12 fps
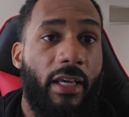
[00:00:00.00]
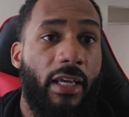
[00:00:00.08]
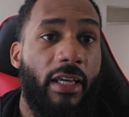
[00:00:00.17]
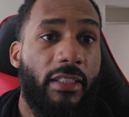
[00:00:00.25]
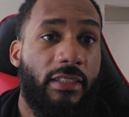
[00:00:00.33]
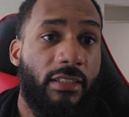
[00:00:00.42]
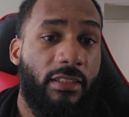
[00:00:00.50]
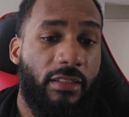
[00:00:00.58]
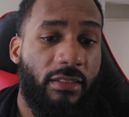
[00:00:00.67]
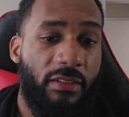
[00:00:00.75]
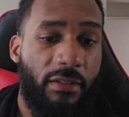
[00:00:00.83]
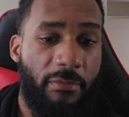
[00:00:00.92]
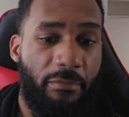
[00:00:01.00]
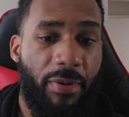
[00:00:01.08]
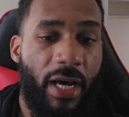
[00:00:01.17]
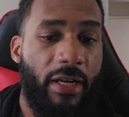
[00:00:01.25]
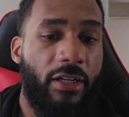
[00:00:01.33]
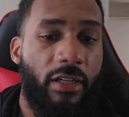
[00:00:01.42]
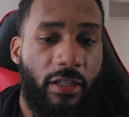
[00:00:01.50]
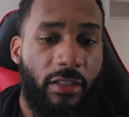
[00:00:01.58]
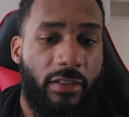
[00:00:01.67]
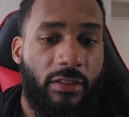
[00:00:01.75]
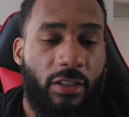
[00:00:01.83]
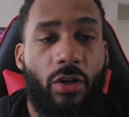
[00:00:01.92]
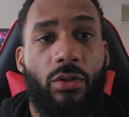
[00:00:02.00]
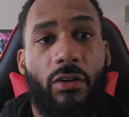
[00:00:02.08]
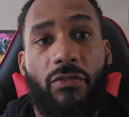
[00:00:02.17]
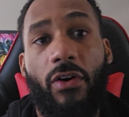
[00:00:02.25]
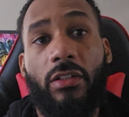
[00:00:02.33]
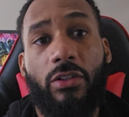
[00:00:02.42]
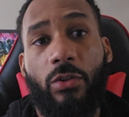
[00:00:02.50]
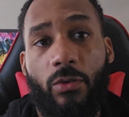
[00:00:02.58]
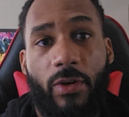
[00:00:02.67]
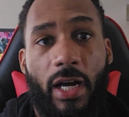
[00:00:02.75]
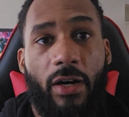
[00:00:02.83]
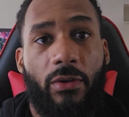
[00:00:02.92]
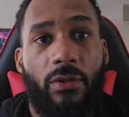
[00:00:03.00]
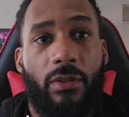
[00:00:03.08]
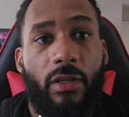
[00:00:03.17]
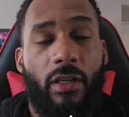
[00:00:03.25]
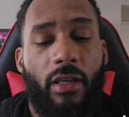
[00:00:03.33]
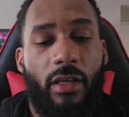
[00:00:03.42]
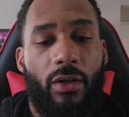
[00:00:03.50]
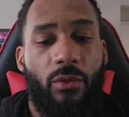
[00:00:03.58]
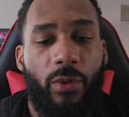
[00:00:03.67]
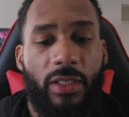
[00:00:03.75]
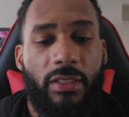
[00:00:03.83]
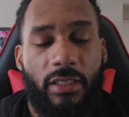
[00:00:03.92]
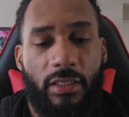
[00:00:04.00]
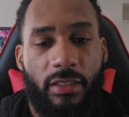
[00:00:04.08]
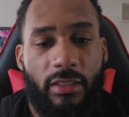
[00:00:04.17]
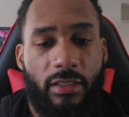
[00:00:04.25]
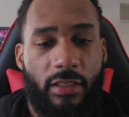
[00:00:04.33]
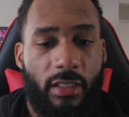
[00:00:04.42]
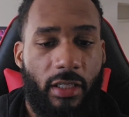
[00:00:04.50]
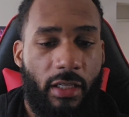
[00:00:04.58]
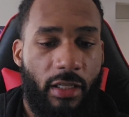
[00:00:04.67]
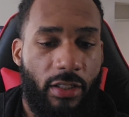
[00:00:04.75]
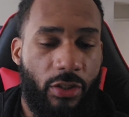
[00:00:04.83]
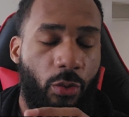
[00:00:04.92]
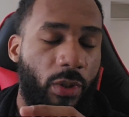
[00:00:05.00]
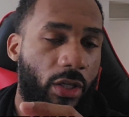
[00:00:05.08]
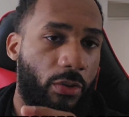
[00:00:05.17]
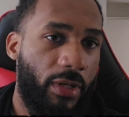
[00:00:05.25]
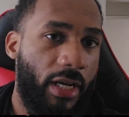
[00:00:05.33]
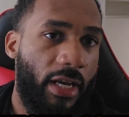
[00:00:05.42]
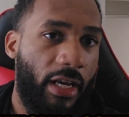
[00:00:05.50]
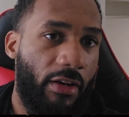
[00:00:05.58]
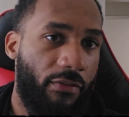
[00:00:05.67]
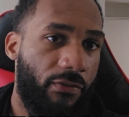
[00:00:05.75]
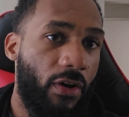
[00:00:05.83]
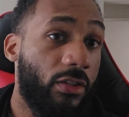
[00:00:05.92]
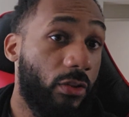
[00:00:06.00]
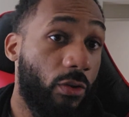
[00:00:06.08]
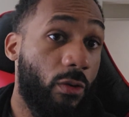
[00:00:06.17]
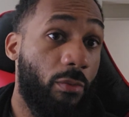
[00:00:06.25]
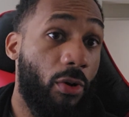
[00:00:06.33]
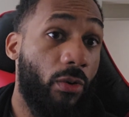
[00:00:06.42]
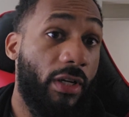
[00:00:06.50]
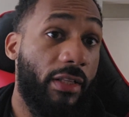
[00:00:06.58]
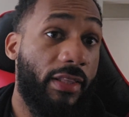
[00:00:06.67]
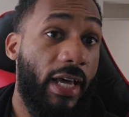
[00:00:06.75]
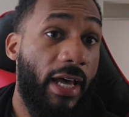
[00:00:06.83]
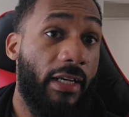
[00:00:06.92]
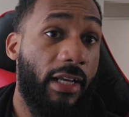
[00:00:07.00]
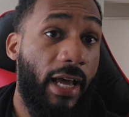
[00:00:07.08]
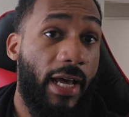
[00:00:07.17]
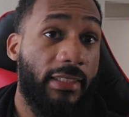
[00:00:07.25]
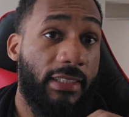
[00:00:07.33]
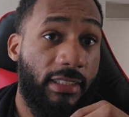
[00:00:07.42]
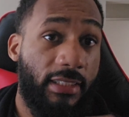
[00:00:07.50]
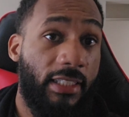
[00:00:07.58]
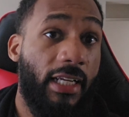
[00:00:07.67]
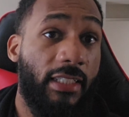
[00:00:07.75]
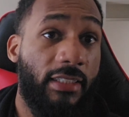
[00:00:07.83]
It's better to go the functional route, which is you would create a functional component that has a state